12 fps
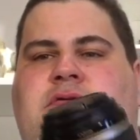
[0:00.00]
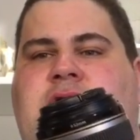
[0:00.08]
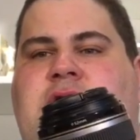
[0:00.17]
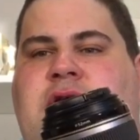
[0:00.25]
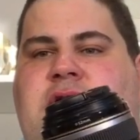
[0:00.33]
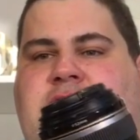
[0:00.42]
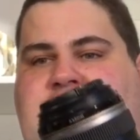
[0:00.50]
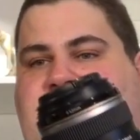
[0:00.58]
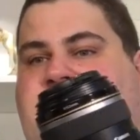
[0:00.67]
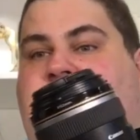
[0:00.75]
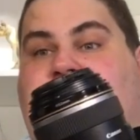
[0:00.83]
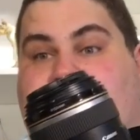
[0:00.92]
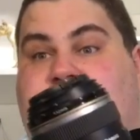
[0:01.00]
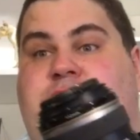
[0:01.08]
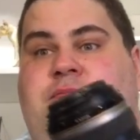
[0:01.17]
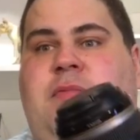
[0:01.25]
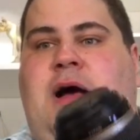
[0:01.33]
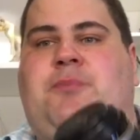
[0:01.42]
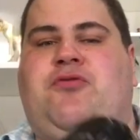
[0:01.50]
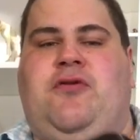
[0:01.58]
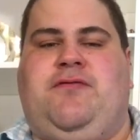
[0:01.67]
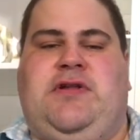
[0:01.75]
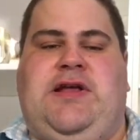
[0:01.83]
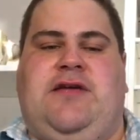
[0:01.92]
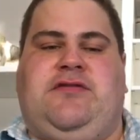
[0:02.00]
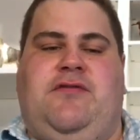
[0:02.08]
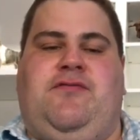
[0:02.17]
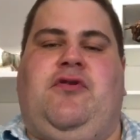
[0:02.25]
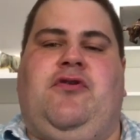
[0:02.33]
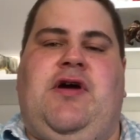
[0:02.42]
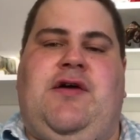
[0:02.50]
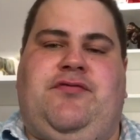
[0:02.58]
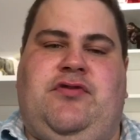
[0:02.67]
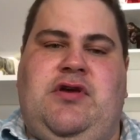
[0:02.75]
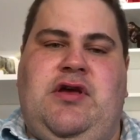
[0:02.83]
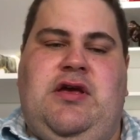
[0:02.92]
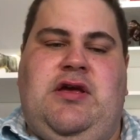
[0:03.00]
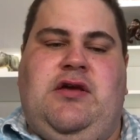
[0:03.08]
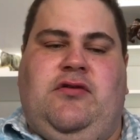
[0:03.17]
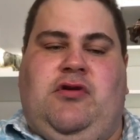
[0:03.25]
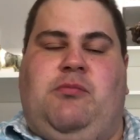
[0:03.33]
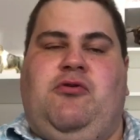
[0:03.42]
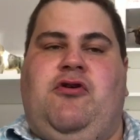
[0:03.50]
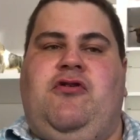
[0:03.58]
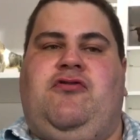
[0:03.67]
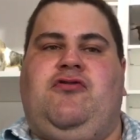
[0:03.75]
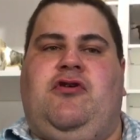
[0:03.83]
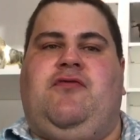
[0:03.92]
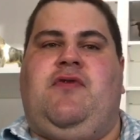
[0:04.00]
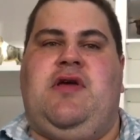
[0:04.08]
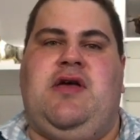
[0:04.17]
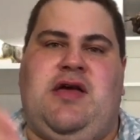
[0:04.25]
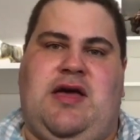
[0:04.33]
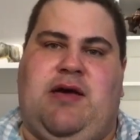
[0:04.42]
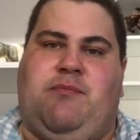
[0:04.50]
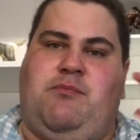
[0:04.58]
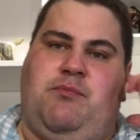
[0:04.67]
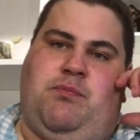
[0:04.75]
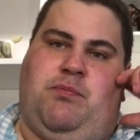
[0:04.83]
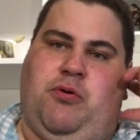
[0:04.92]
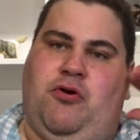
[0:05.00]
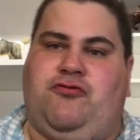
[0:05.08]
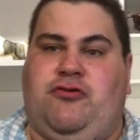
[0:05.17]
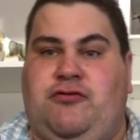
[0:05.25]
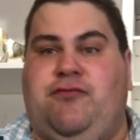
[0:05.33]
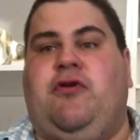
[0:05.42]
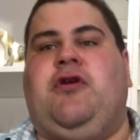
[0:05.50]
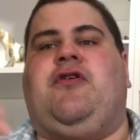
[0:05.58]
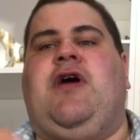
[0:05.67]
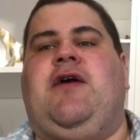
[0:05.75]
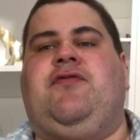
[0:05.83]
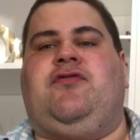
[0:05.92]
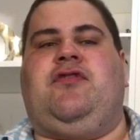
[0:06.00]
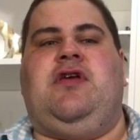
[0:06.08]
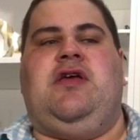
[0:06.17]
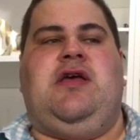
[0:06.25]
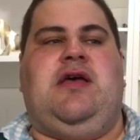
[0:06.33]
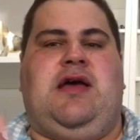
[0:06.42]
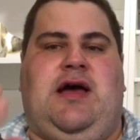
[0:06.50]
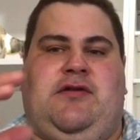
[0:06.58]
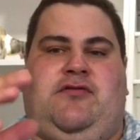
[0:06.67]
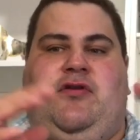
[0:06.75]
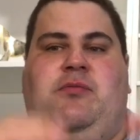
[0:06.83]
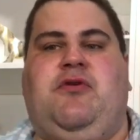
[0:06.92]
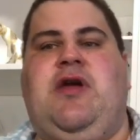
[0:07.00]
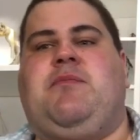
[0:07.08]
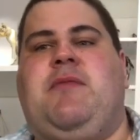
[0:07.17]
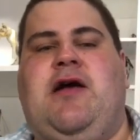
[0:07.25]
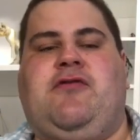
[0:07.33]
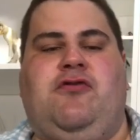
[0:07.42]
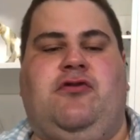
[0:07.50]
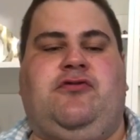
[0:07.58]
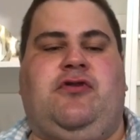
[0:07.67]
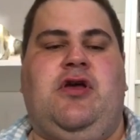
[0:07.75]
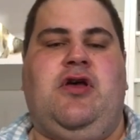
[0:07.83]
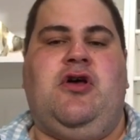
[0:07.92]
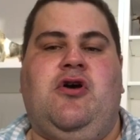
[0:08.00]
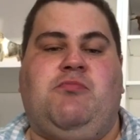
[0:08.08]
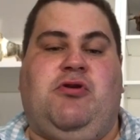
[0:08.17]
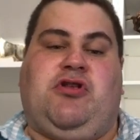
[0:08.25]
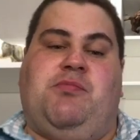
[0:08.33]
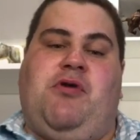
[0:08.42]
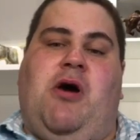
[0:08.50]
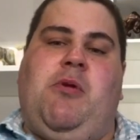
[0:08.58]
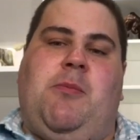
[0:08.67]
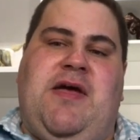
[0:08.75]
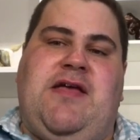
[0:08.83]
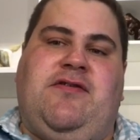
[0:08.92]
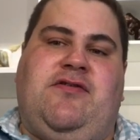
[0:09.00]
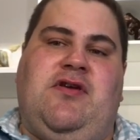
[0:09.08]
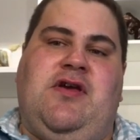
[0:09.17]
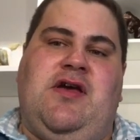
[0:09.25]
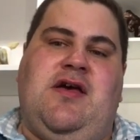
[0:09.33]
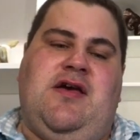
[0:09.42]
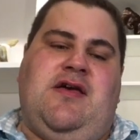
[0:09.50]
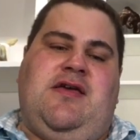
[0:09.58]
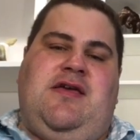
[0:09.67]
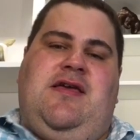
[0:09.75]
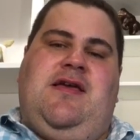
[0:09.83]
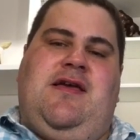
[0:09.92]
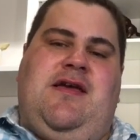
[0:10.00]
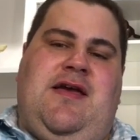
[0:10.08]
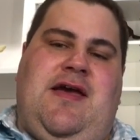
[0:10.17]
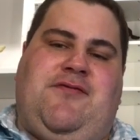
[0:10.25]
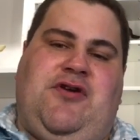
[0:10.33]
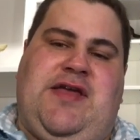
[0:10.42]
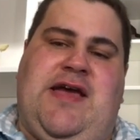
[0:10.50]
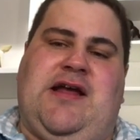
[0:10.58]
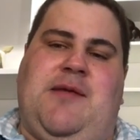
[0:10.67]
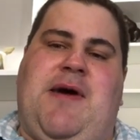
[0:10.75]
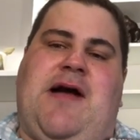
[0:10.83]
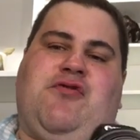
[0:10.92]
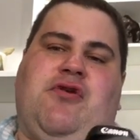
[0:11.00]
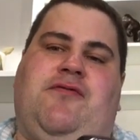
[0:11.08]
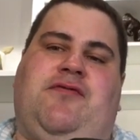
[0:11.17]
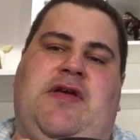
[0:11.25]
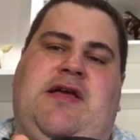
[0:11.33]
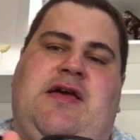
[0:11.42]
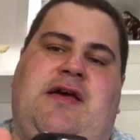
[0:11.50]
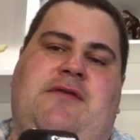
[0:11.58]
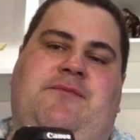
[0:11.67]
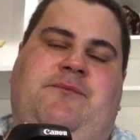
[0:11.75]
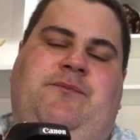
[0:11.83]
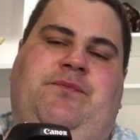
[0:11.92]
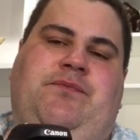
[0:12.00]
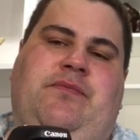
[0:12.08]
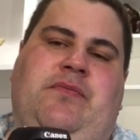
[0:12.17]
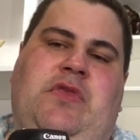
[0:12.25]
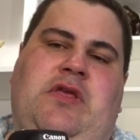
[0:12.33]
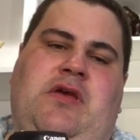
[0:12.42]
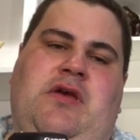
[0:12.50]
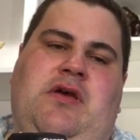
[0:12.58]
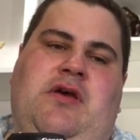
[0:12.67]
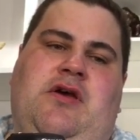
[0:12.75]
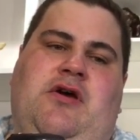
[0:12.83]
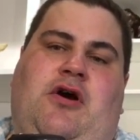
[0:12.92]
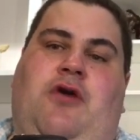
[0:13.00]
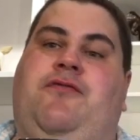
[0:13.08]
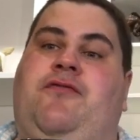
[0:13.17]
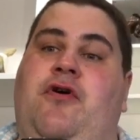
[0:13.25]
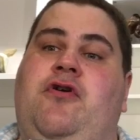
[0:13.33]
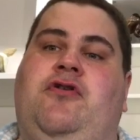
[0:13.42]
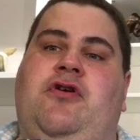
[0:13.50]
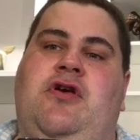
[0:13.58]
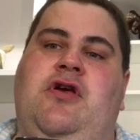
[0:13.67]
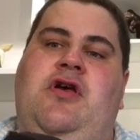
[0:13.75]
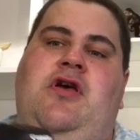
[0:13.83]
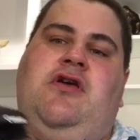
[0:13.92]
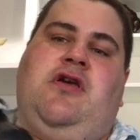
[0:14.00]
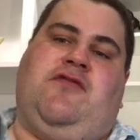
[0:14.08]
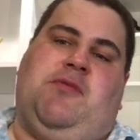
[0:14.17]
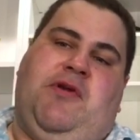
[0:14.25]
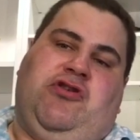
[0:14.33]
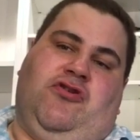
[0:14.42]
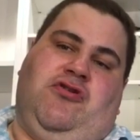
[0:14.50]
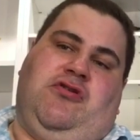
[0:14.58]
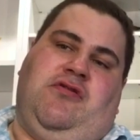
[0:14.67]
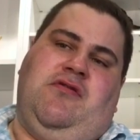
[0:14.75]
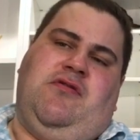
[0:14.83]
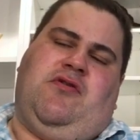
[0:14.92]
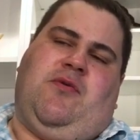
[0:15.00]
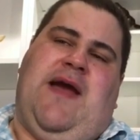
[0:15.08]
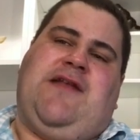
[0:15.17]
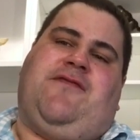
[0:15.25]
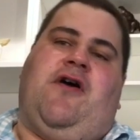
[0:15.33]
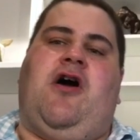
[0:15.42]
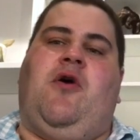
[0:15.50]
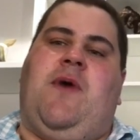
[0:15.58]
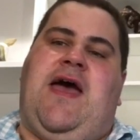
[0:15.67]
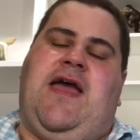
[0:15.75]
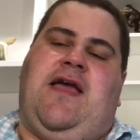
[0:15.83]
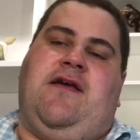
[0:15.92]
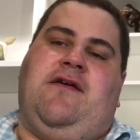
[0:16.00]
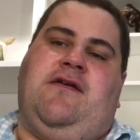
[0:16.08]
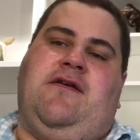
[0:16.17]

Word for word: Yeah, take some absolute fantastic photographs, some good sort of uh, portrait photographs and some great macros. But the problem is, if you're taking a macro of like a of food, you have to be quite far away